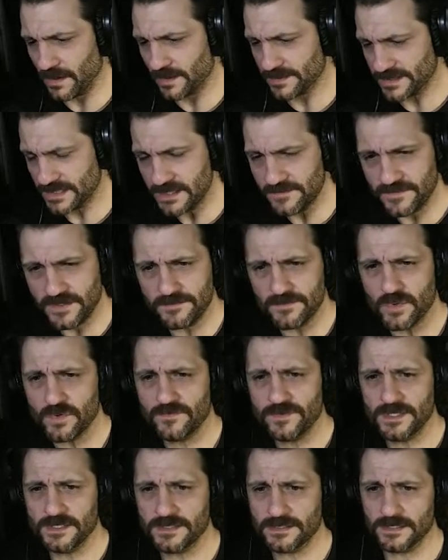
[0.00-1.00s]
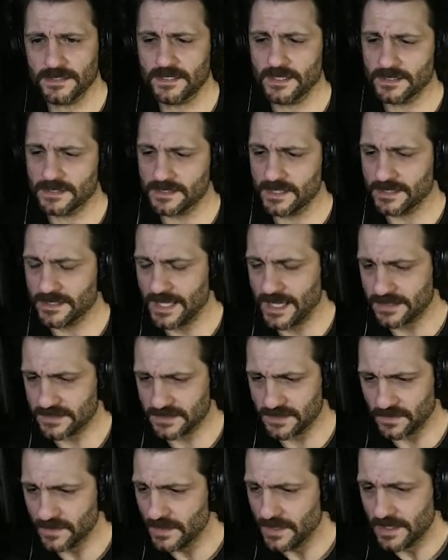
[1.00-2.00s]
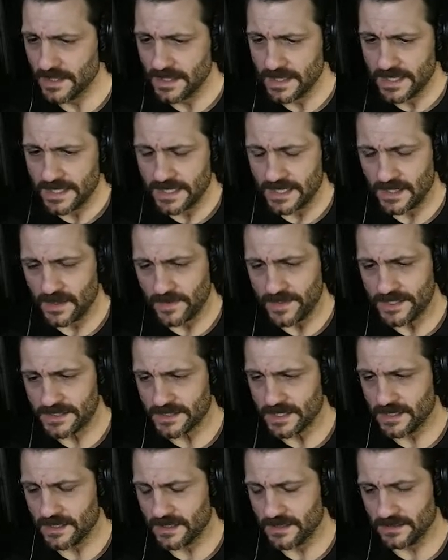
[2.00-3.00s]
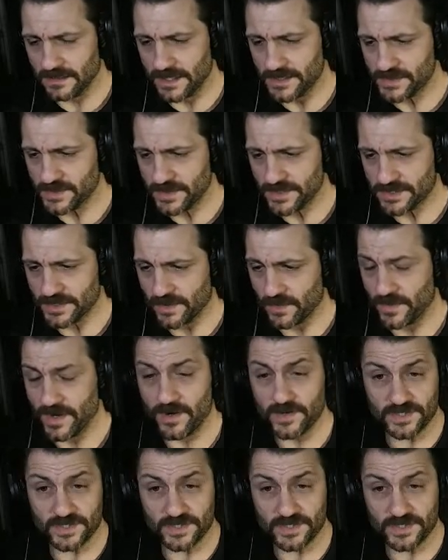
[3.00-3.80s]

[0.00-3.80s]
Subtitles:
TV movies and things like that. So, he's got an illustrious career.